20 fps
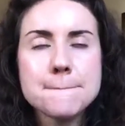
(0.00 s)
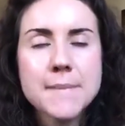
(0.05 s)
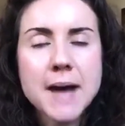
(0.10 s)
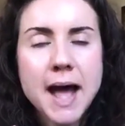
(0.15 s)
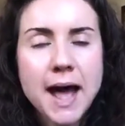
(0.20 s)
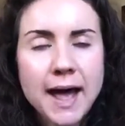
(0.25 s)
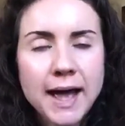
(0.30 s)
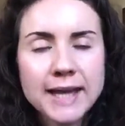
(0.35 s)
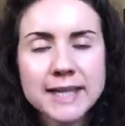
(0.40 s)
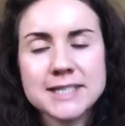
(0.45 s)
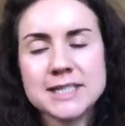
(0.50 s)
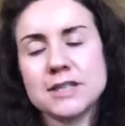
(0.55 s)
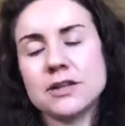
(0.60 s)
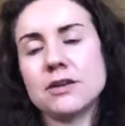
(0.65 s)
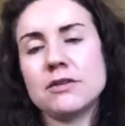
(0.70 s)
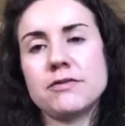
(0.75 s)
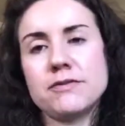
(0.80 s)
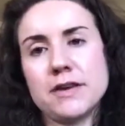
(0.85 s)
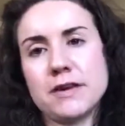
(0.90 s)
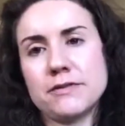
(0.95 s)
ideal
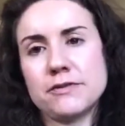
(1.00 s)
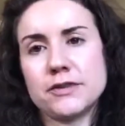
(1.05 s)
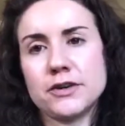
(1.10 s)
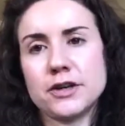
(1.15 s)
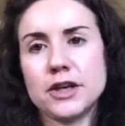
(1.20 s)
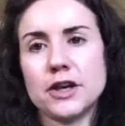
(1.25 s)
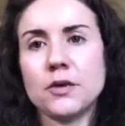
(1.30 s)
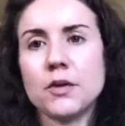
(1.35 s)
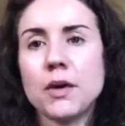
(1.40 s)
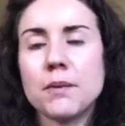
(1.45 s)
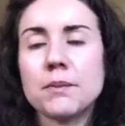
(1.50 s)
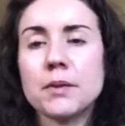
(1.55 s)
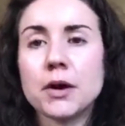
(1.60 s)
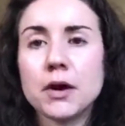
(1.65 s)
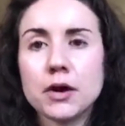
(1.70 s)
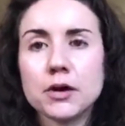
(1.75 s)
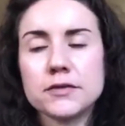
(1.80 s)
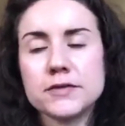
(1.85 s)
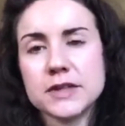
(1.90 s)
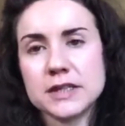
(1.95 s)
fit for you, a
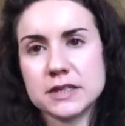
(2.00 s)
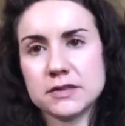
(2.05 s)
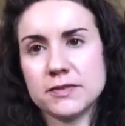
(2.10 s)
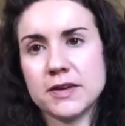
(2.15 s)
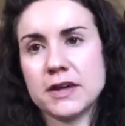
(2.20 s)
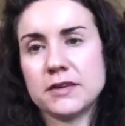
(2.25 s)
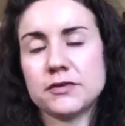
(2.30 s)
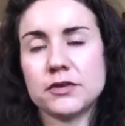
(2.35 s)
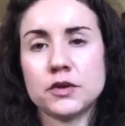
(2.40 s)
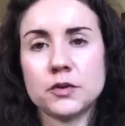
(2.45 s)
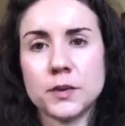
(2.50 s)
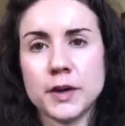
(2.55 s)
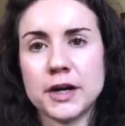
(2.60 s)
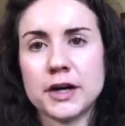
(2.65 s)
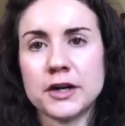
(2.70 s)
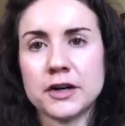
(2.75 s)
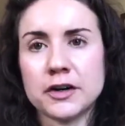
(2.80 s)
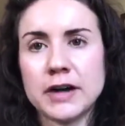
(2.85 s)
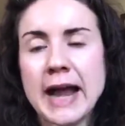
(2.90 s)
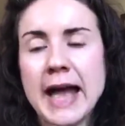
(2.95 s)
perfect fit for where
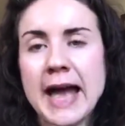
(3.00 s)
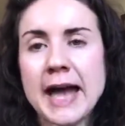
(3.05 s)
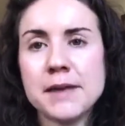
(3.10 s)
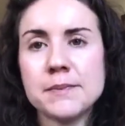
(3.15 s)
you're at,